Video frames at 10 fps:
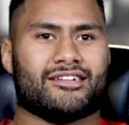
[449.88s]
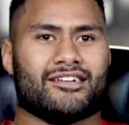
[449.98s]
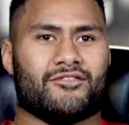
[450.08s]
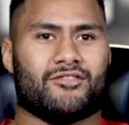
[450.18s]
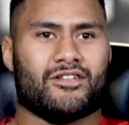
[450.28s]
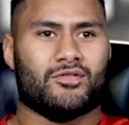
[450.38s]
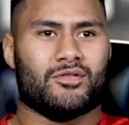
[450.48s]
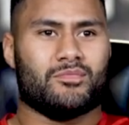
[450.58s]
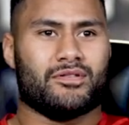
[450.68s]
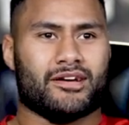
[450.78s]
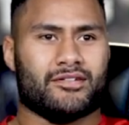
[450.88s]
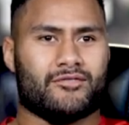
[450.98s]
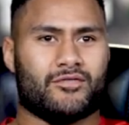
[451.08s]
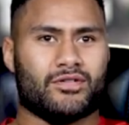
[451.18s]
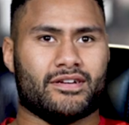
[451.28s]
If I weren't playing
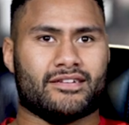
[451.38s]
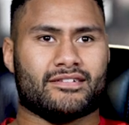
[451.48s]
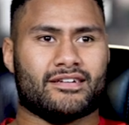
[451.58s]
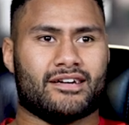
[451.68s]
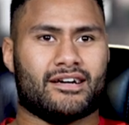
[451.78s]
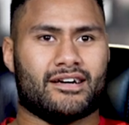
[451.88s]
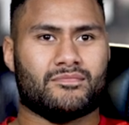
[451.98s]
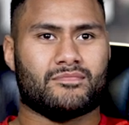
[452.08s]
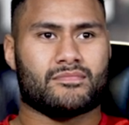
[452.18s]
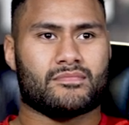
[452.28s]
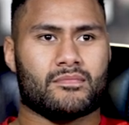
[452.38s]
footy. Professional um, boxer.